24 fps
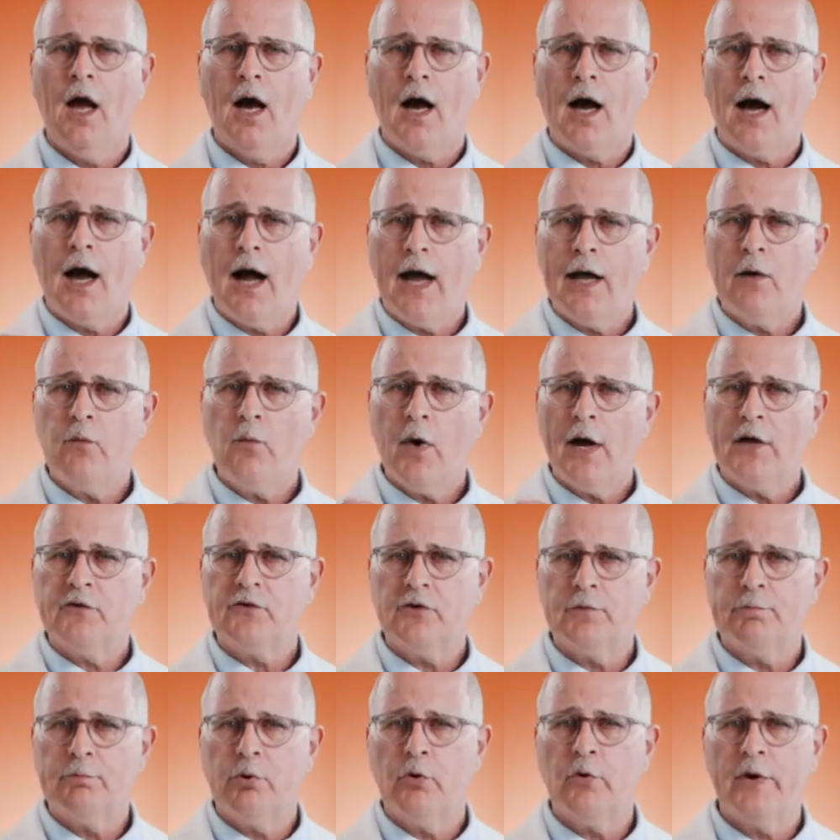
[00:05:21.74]
I want
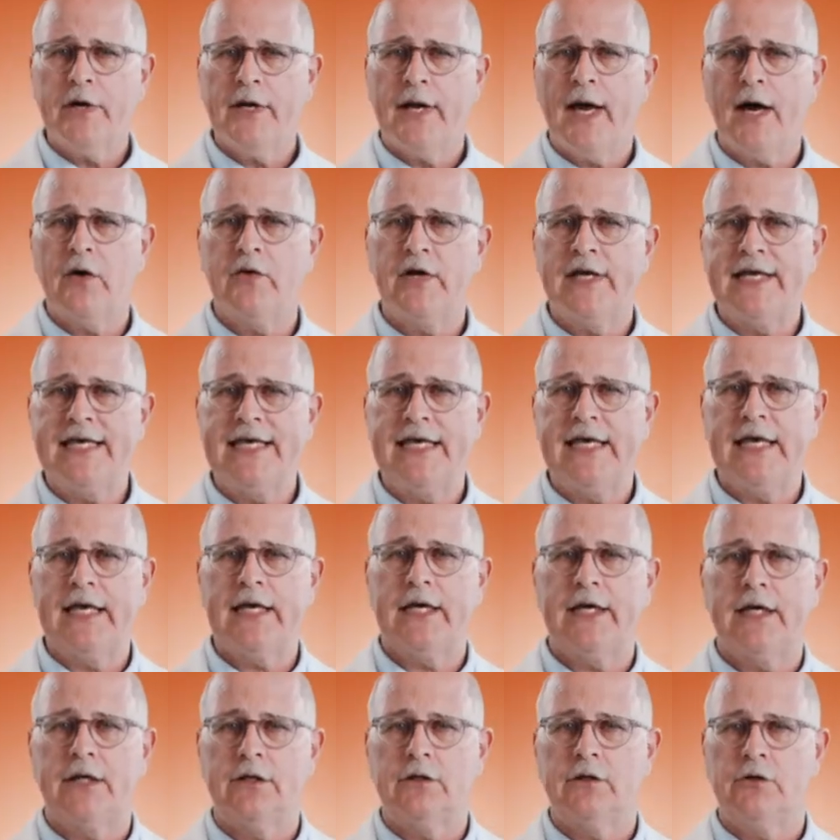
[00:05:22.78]
to point out
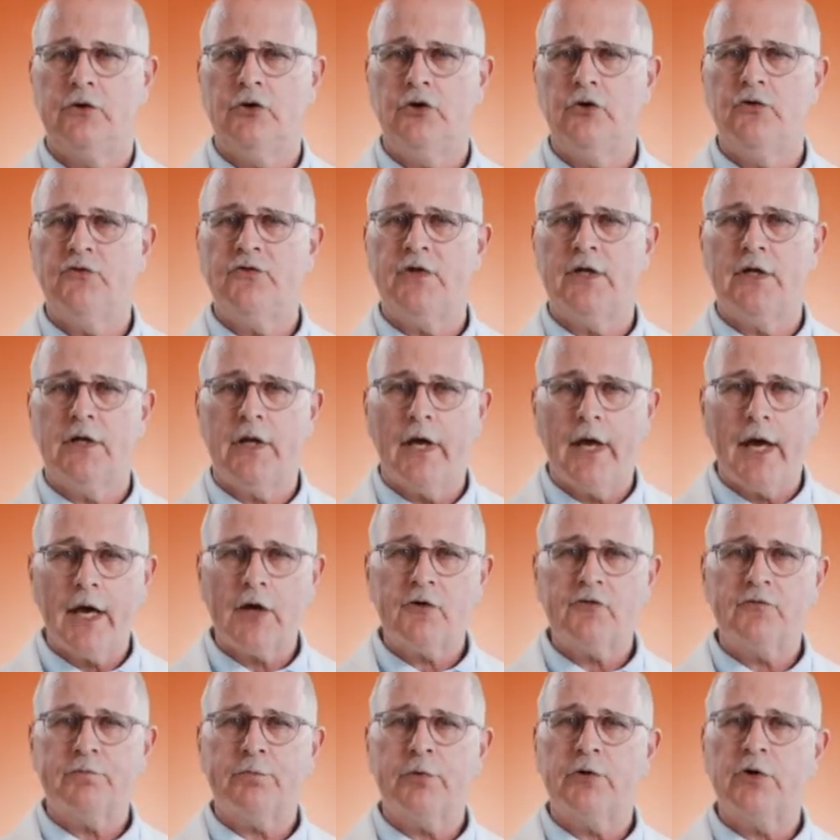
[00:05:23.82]
again, using
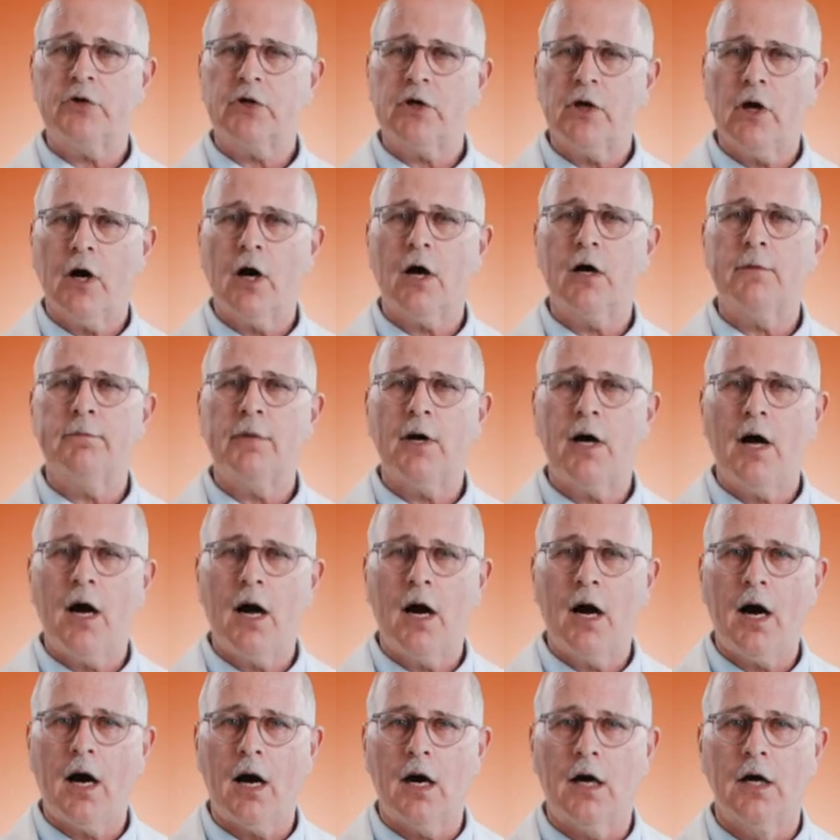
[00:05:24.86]
Xpert
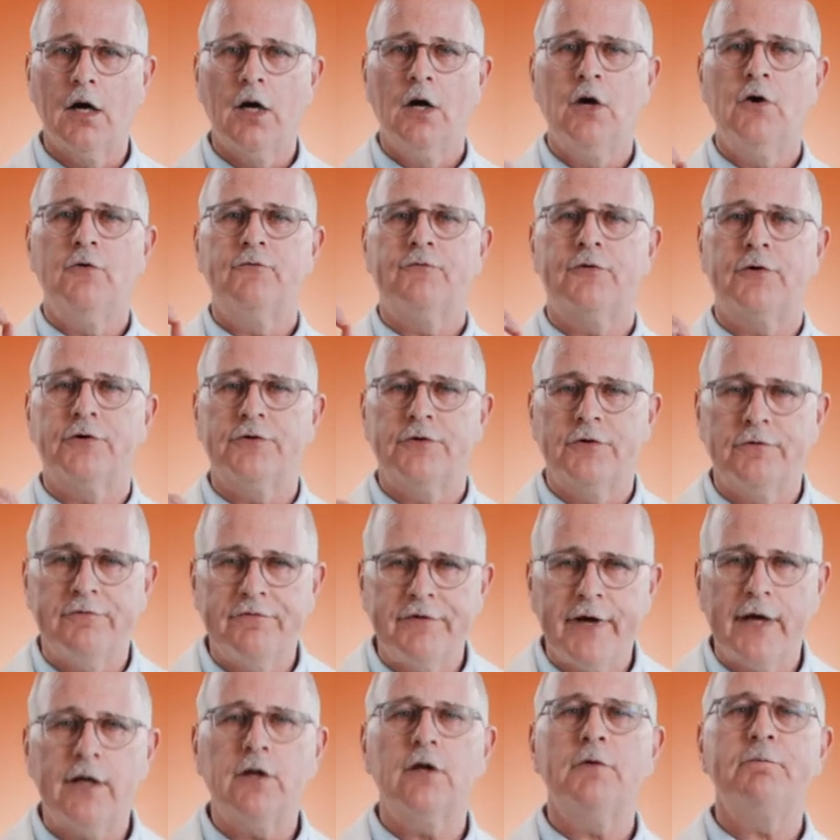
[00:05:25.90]
Carba-R for
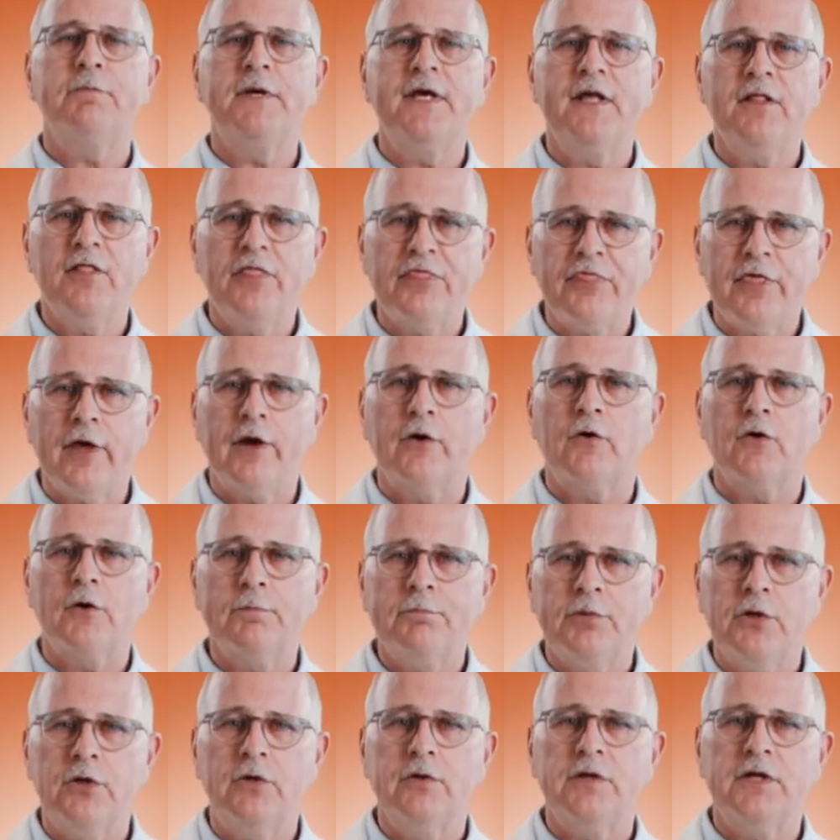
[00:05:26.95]
developing
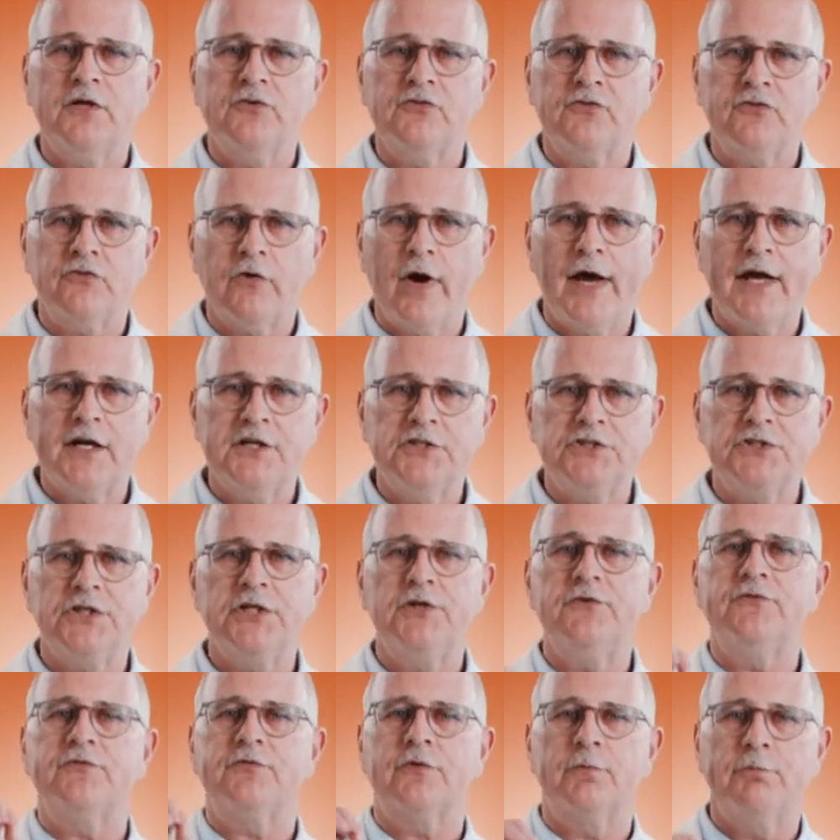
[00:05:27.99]
therapeutic
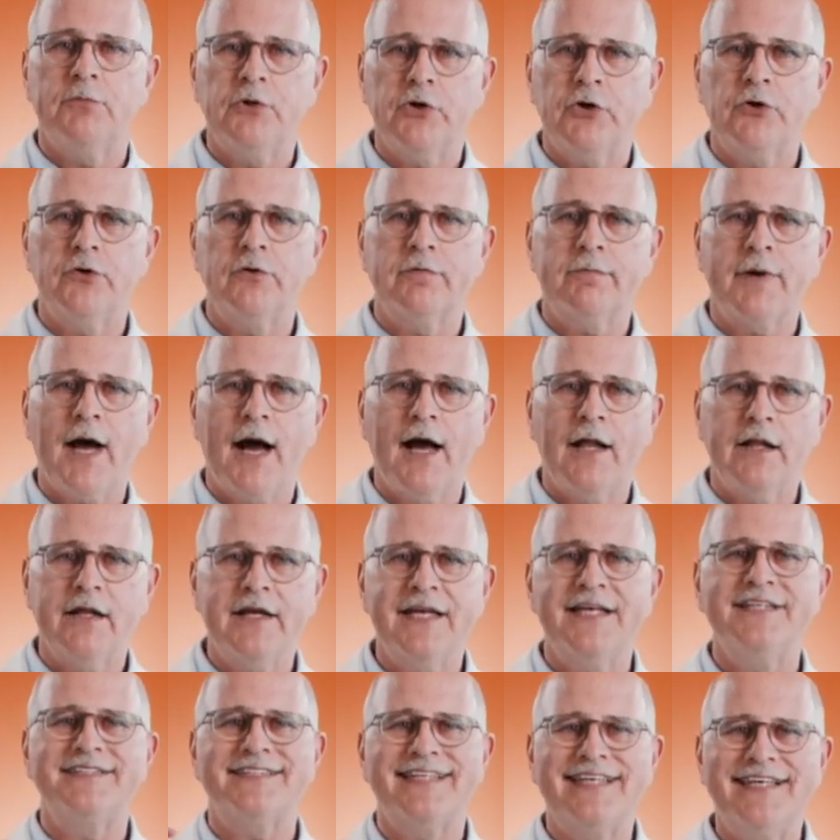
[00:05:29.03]
strategies from cure
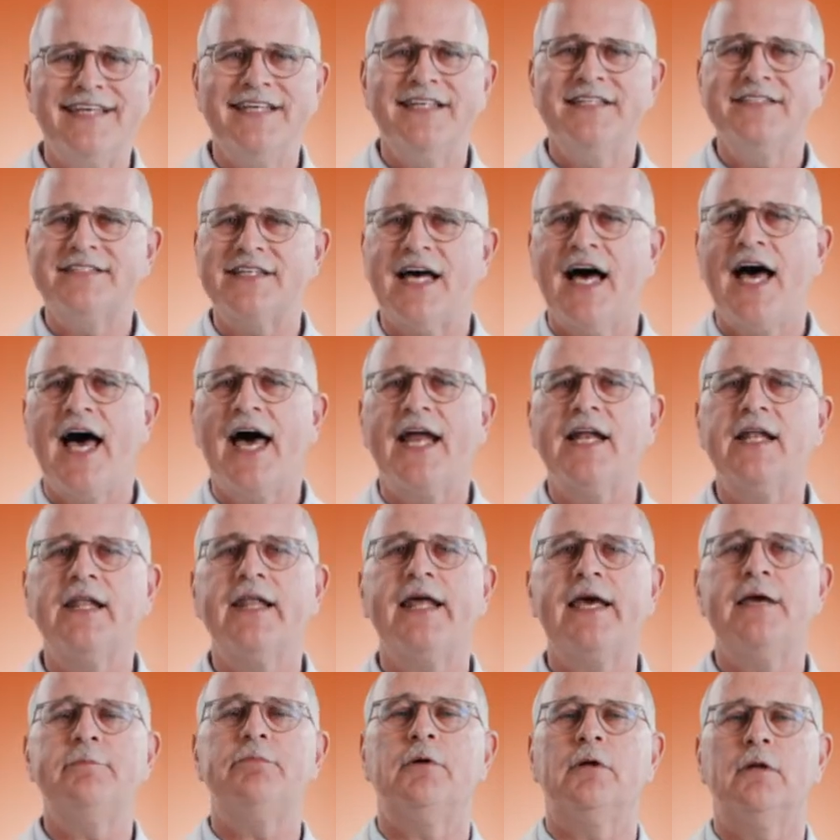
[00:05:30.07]
colonies is on
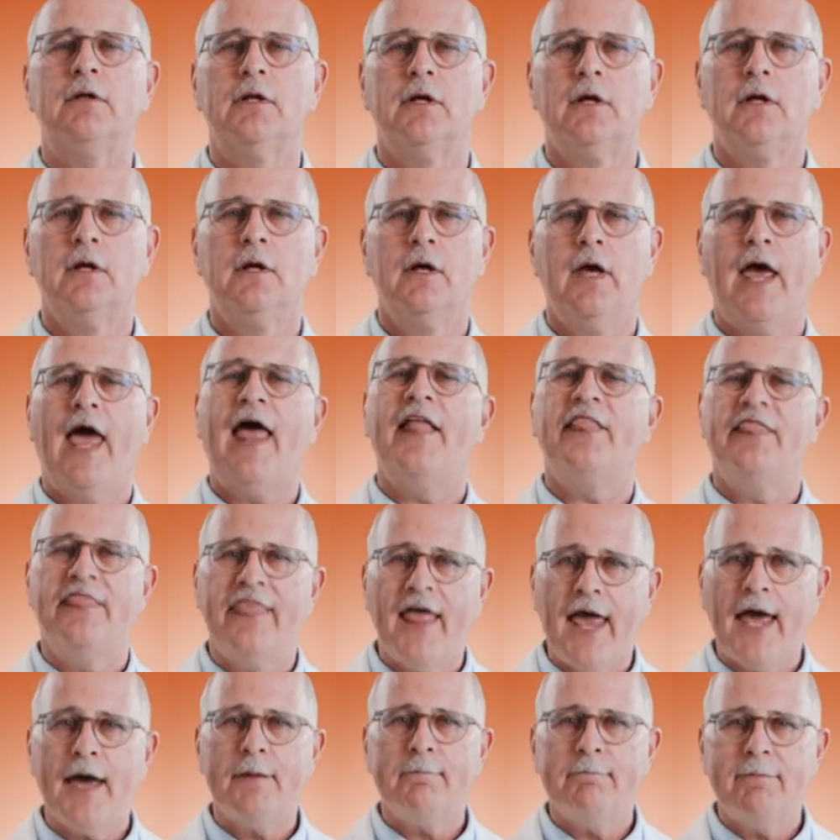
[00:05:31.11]
label, and
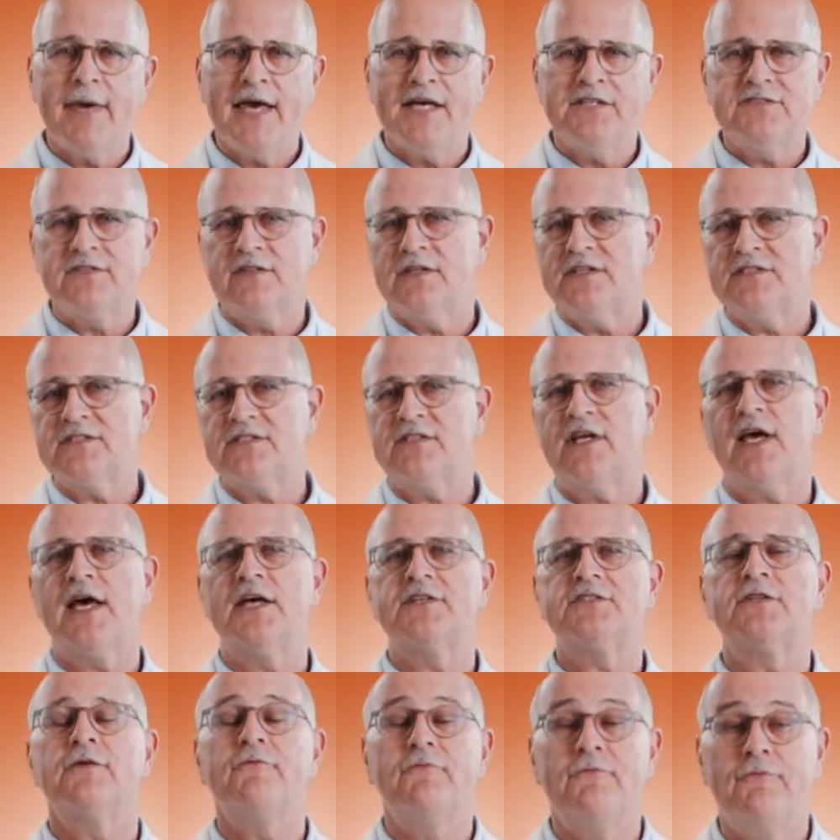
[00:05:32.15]
that makes this
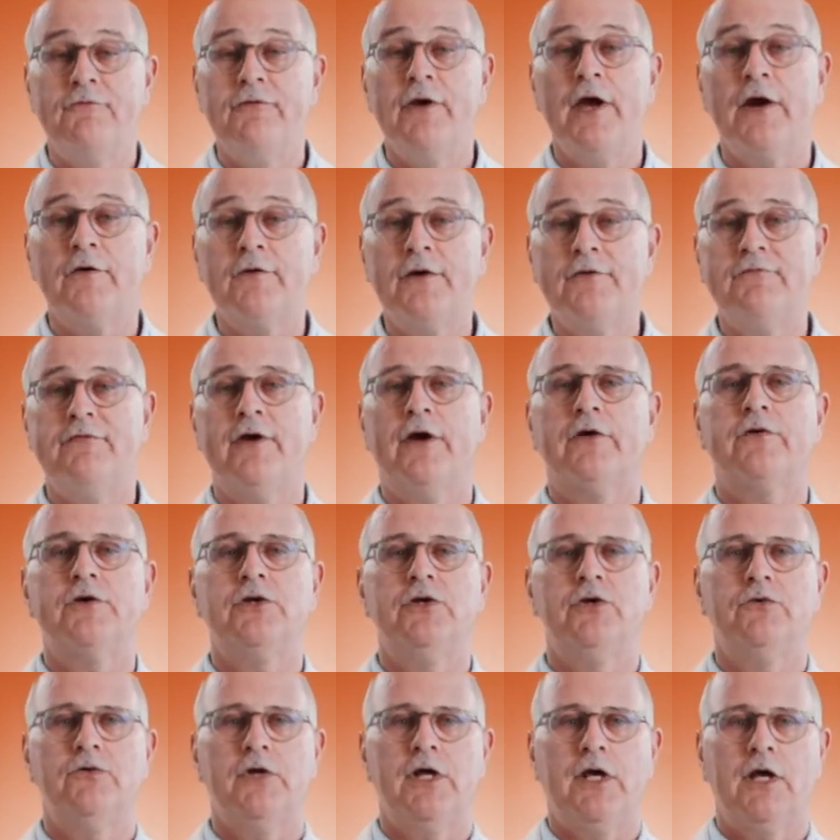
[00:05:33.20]
test very, very
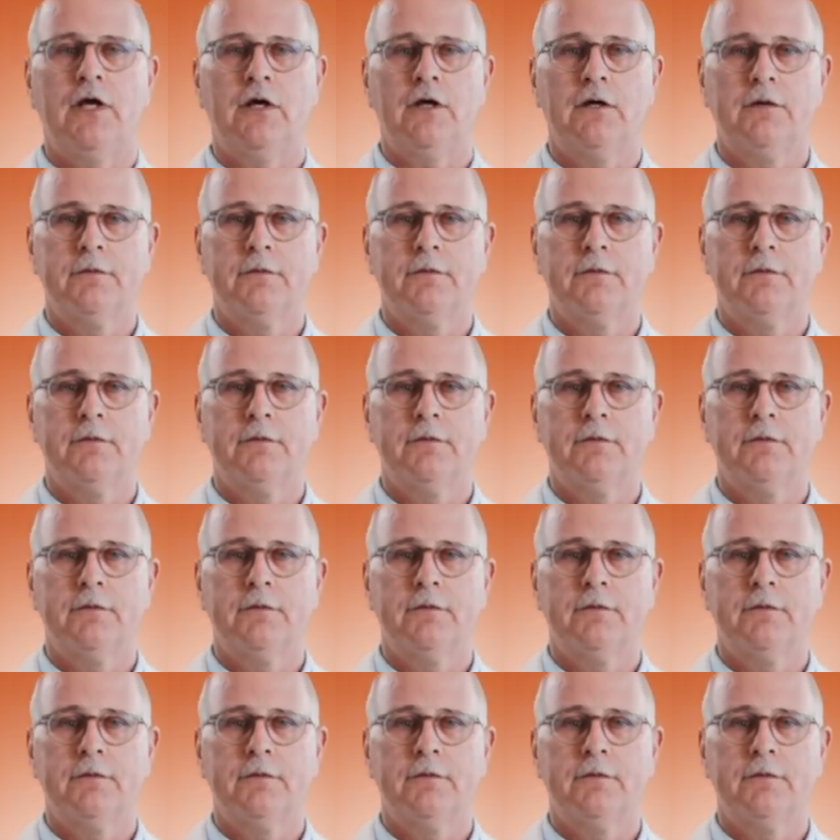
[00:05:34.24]
unique.